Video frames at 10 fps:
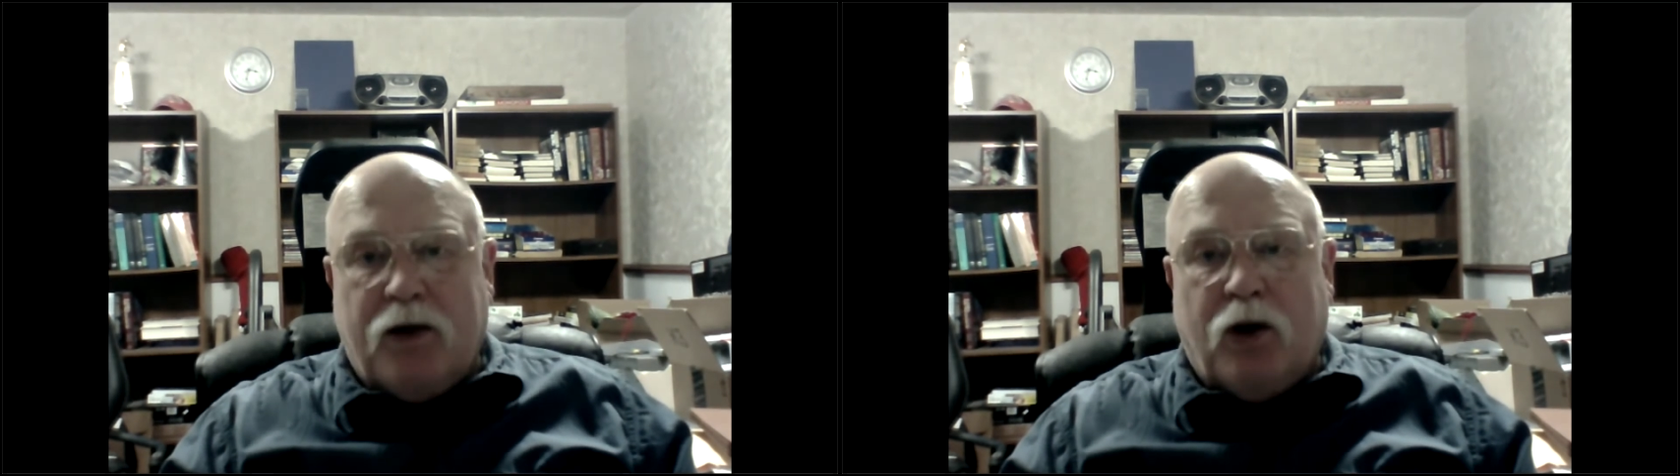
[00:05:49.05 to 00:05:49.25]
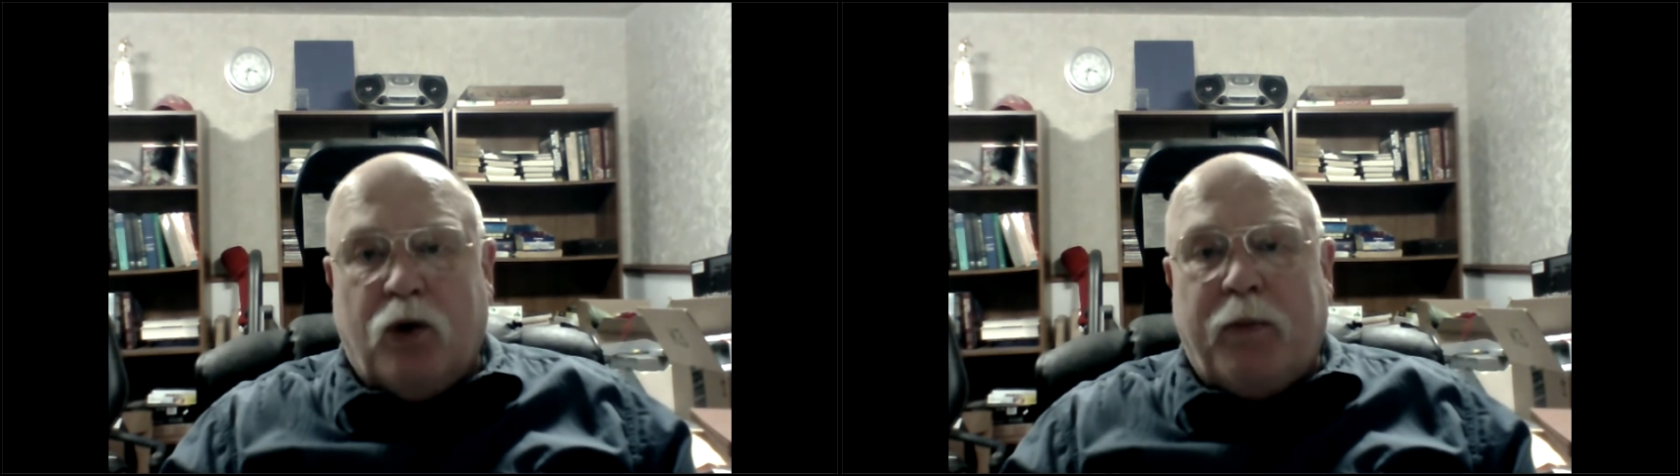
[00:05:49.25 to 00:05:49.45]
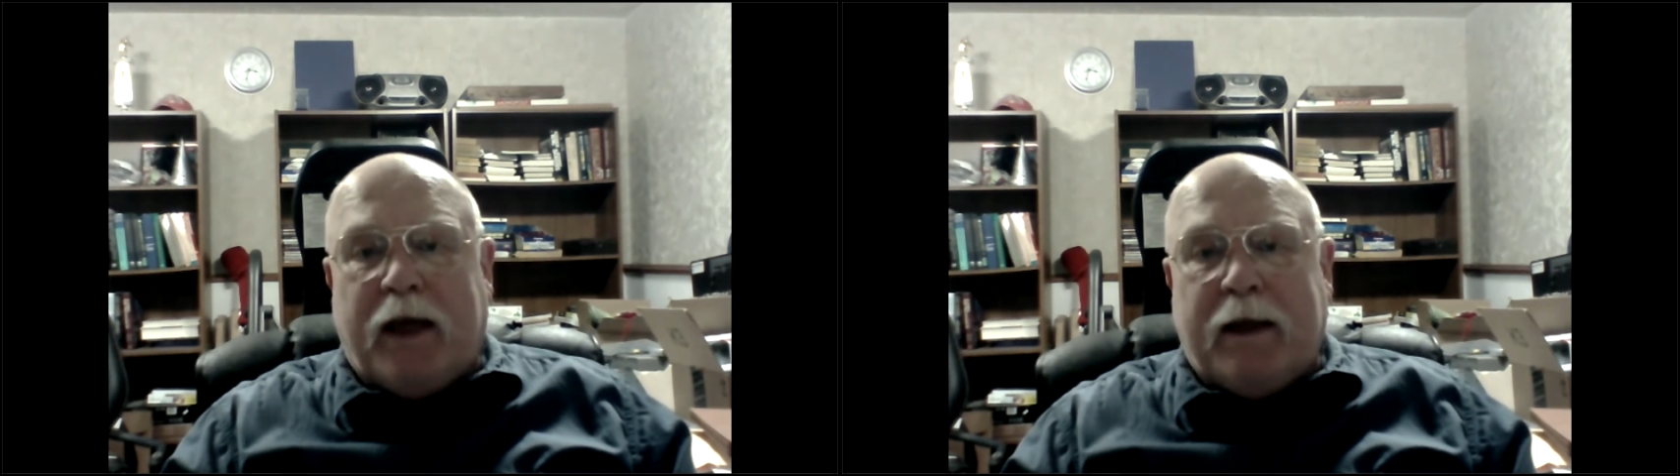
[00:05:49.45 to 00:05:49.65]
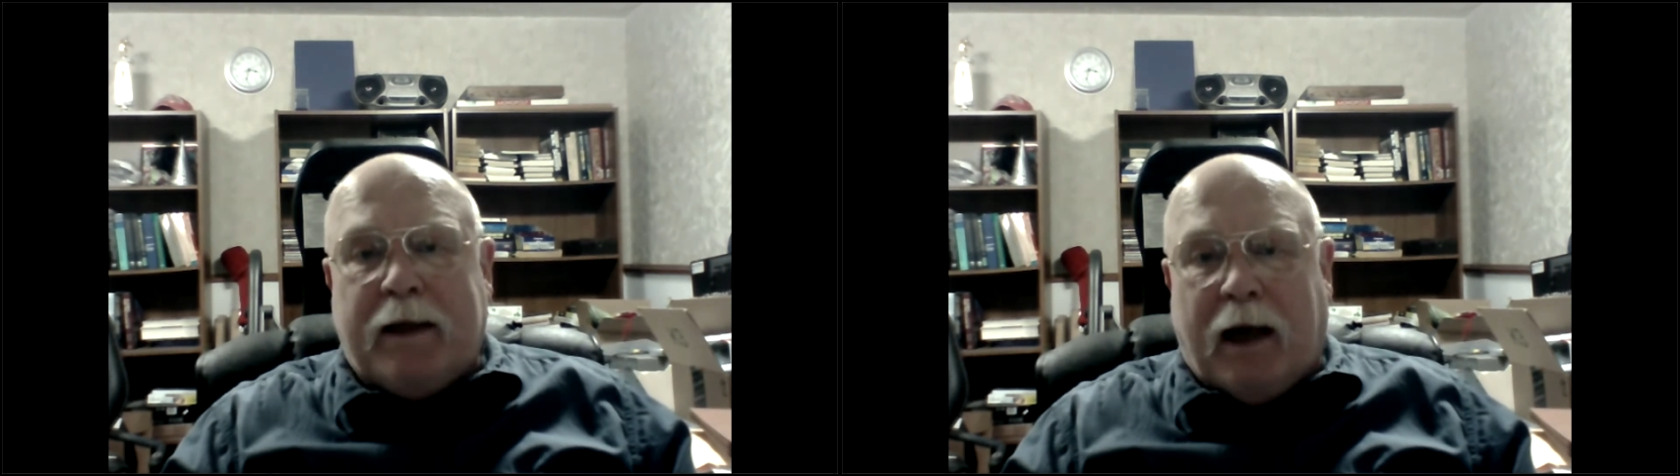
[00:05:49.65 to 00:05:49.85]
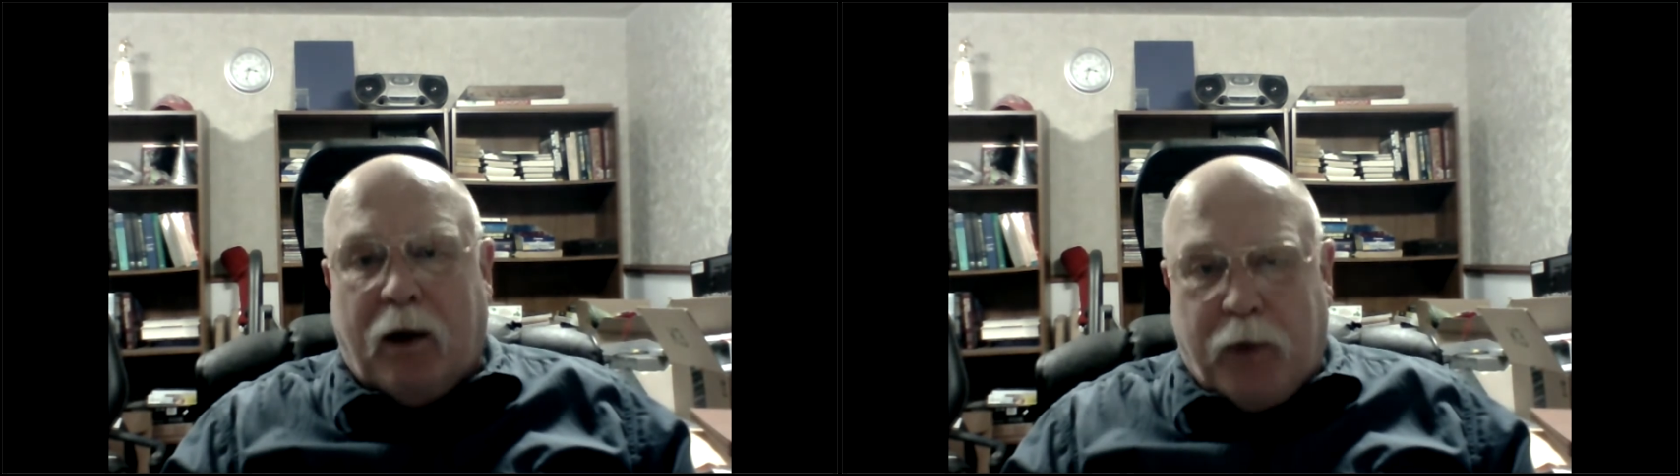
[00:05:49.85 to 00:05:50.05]
don't make a
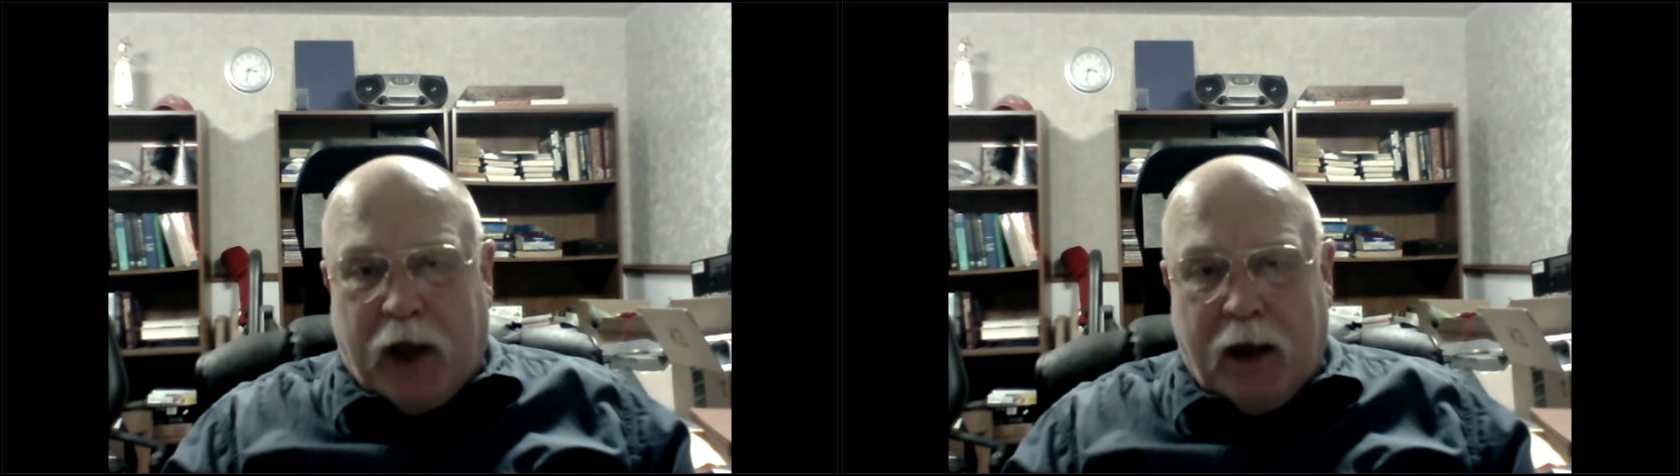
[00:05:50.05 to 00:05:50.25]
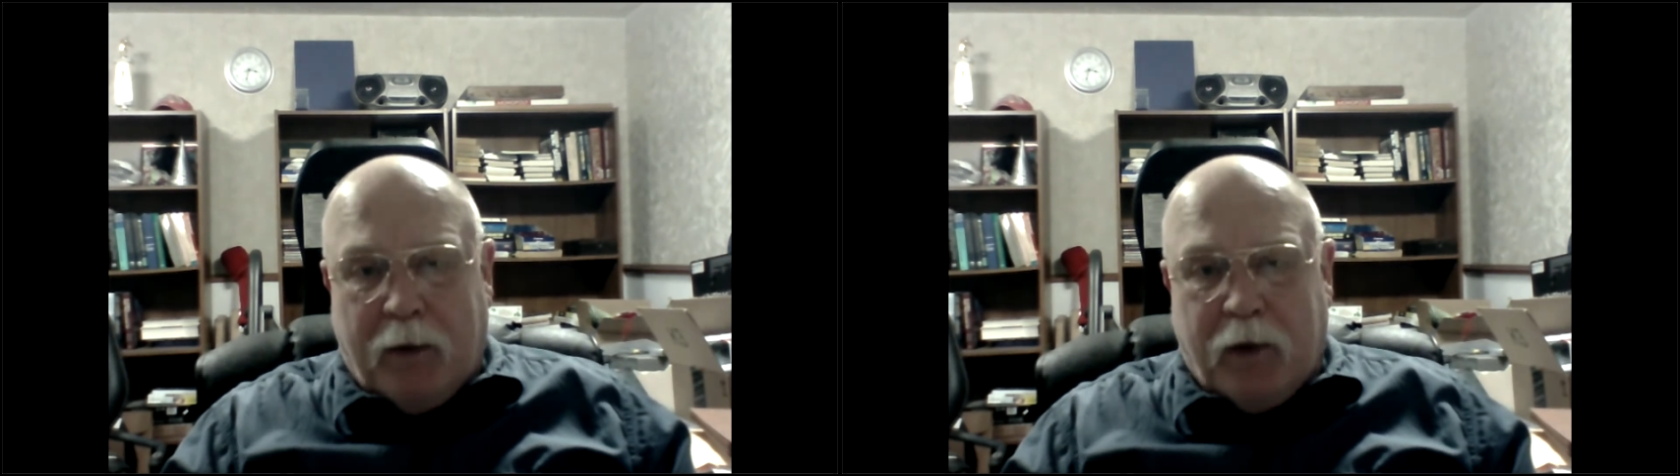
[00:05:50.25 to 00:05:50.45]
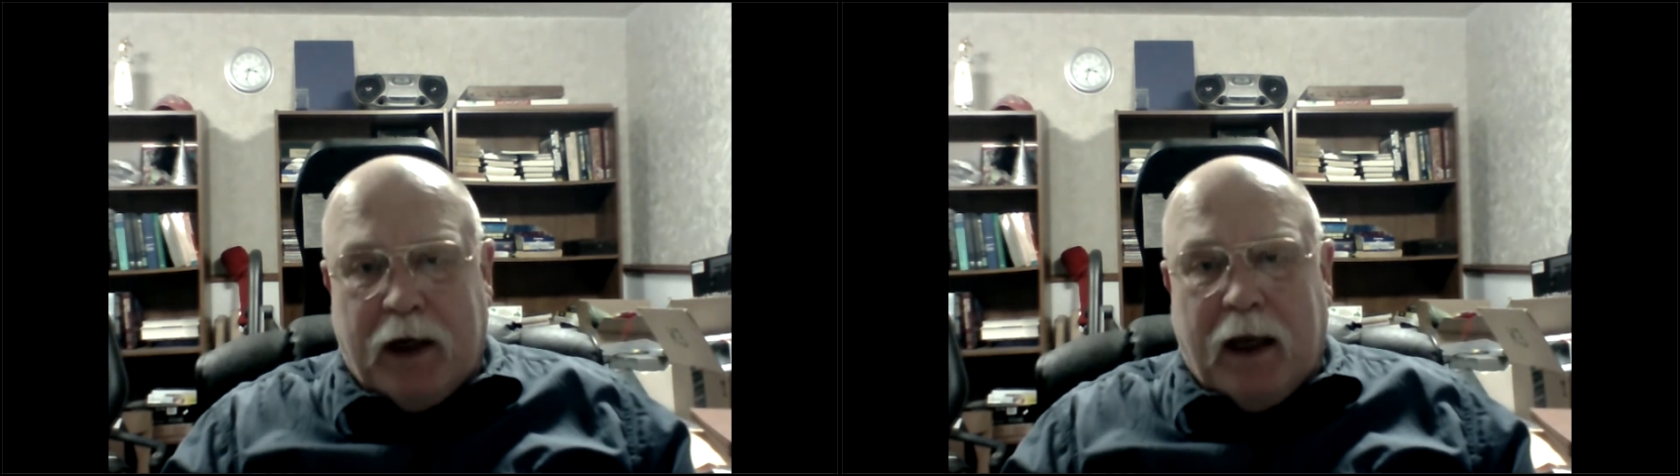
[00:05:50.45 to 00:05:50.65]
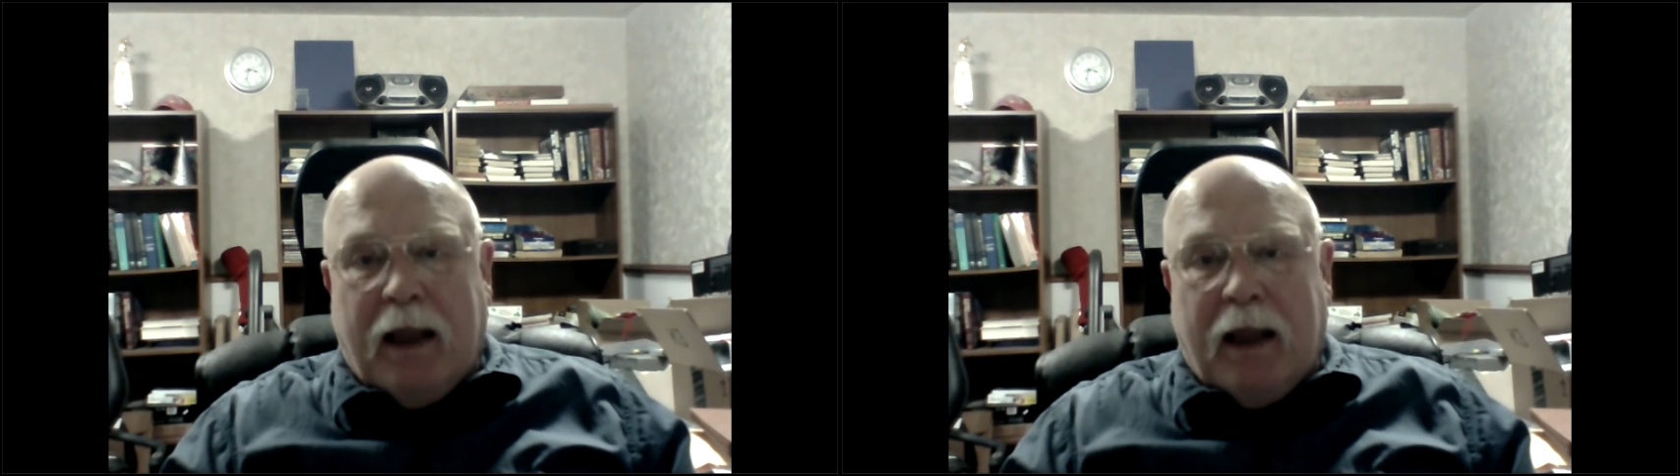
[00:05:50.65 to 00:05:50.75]
down payment.